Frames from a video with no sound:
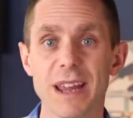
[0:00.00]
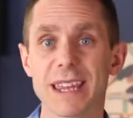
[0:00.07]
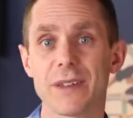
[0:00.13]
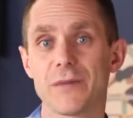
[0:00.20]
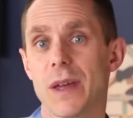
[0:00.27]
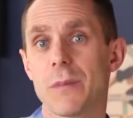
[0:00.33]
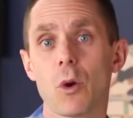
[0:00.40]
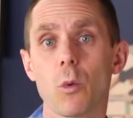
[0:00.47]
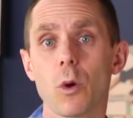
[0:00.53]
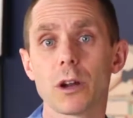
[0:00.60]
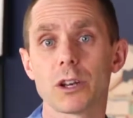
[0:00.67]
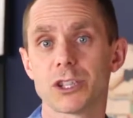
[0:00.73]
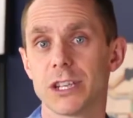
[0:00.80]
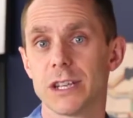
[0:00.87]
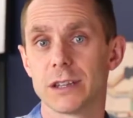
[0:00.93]
you might give them a
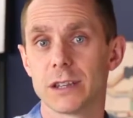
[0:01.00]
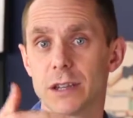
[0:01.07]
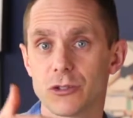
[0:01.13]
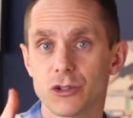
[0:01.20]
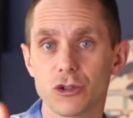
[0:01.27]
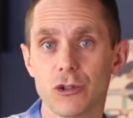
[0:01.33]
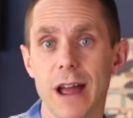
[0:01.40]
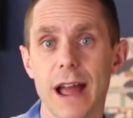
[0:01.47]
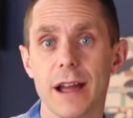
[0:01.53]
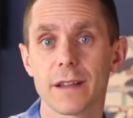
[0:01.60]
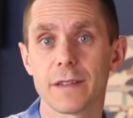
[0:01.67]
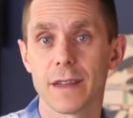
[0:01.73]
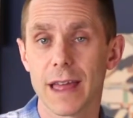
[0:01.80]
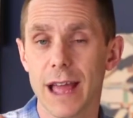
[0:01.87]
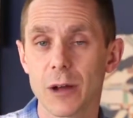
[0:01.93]
worksheet
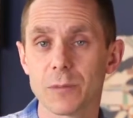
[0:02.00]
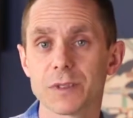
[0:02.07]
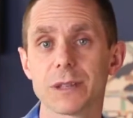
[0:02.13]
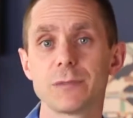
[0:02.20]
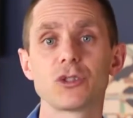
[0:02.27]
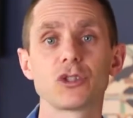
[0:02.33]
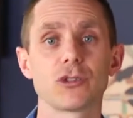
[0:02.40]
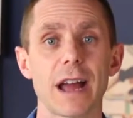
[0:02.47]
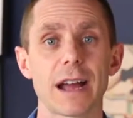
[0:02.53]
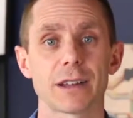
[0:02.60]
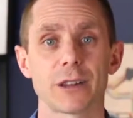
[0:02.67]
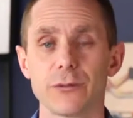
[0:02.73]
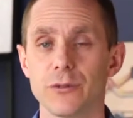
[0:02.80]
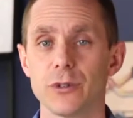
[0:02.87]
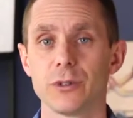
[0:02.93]
that helps them
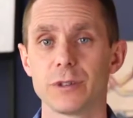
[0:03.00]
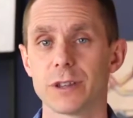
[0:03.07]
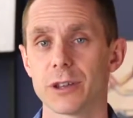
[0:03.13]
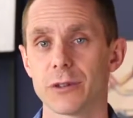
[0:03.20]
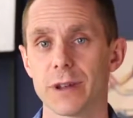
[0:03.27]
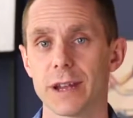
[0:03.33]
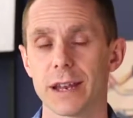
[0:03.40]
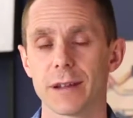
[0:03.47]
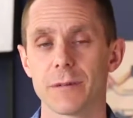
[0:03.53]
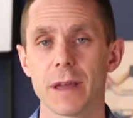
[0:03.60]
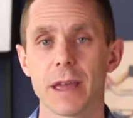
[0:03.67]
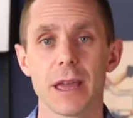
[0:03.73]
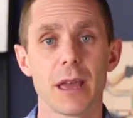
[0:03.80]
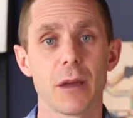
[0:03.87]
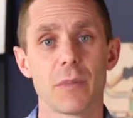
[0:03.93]
track the food that they're eating.
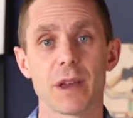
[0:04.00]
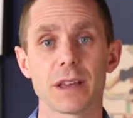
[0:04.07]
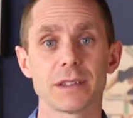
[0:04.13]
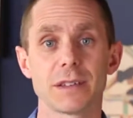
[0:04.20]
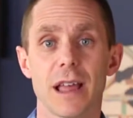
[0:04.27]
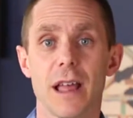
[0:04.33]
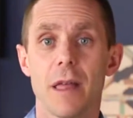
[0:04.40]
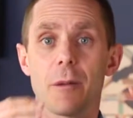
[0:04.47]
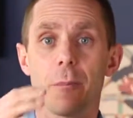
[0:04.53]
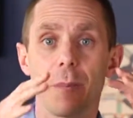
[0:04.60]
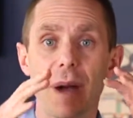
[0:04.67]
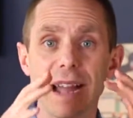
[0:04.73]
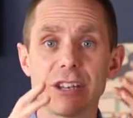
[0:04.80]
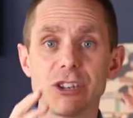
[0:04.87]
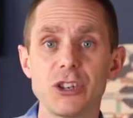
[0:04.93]
Because
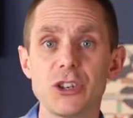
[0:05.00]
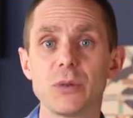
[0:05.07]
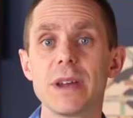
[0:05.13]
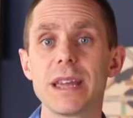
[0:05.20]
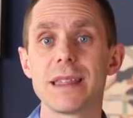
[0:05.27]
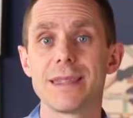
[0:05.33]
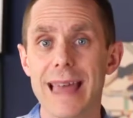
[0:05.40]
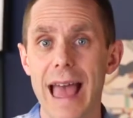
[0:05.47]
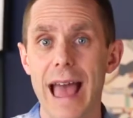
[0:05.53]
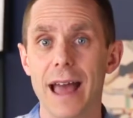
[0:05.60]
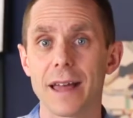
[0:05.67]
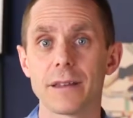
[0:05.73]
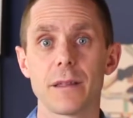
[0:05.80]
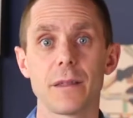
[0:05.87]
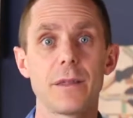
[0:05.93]
by doing
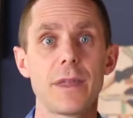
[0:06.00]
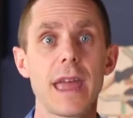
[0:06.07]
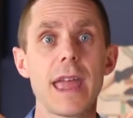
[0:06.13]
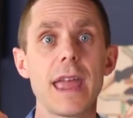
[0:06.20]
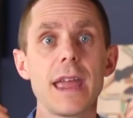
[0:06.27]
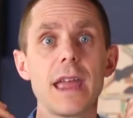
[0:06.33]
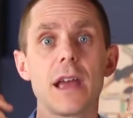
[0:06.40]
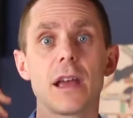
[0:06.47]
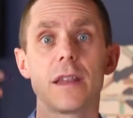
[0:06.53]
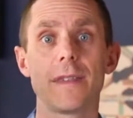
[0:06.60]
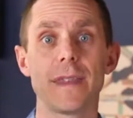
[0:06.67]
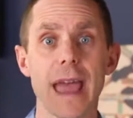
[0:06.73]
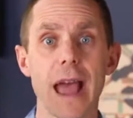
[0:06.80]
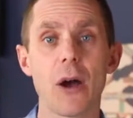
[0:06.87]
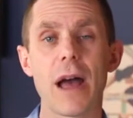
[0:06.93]
that, they
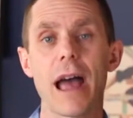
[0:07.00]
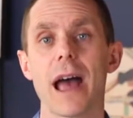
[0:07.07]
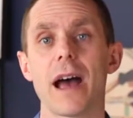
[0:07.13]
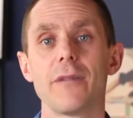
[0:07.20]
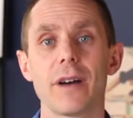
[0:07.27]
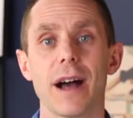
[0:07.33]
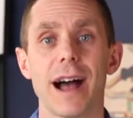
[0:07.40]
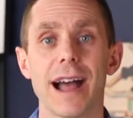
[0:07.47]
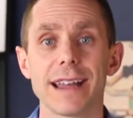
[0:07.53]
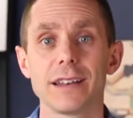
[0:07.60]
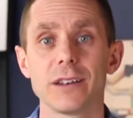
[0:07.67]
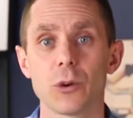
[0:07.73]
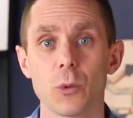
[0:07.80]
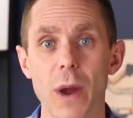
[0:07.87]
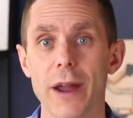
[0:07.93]
now have a
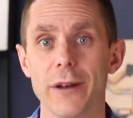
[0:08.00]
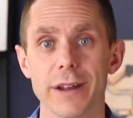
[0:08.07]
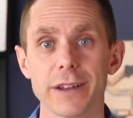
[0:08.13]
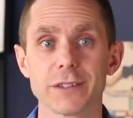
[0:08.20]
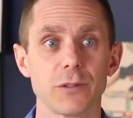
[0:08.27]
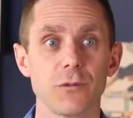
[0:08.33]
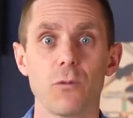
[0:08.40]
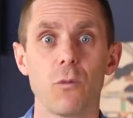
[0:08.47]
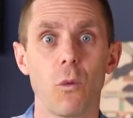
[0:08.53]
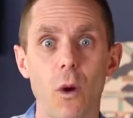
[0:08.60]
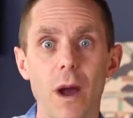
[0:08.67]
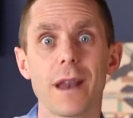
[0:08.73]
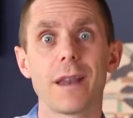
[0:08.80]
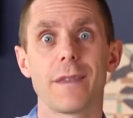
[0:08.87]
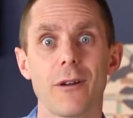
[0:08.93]
heightened awareness of
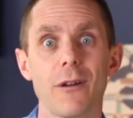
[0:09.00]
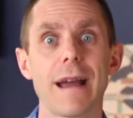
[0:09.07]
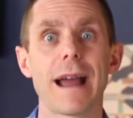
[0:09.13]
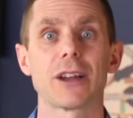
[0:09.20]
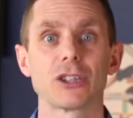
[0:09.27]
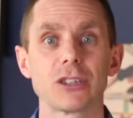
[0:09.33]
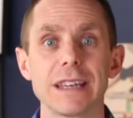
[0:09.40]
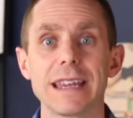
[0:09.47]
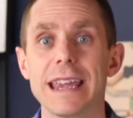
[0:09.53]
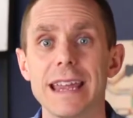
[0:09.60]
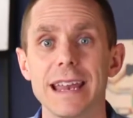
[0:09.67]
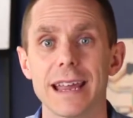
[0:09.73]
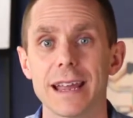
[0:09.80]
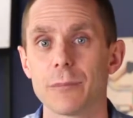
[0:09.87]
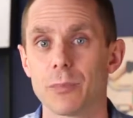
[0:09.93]
what they're actually
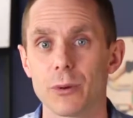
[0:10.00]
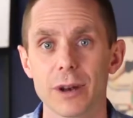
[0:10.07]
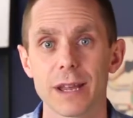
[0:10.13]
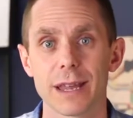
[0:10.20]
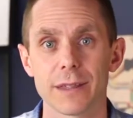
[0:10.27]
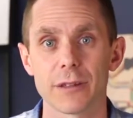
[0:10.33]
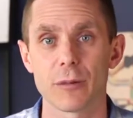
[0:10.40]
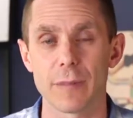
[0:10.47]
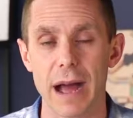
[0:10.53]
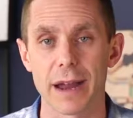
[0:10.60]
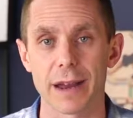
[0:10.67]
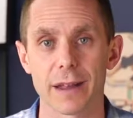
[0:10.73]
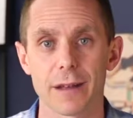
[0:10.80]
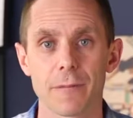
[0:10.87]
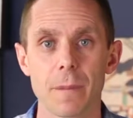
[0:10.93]
eating and putting in their
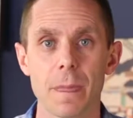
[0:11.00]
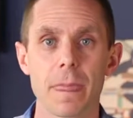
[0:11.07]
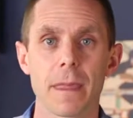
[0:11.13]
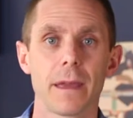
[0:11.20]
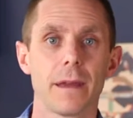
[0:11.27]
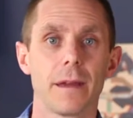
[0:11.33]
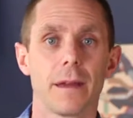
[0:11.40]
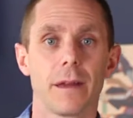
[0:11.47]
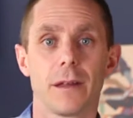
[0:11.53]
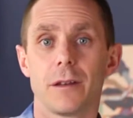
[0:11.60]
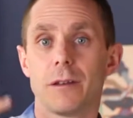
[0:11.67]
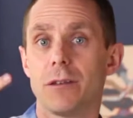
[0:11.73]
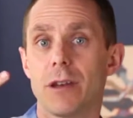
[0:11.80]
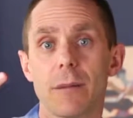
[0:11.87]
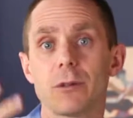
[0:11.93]
body.
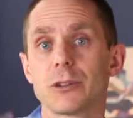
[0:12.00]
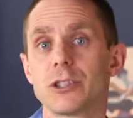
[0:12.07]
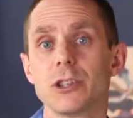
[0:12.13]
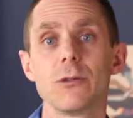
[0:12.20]
Number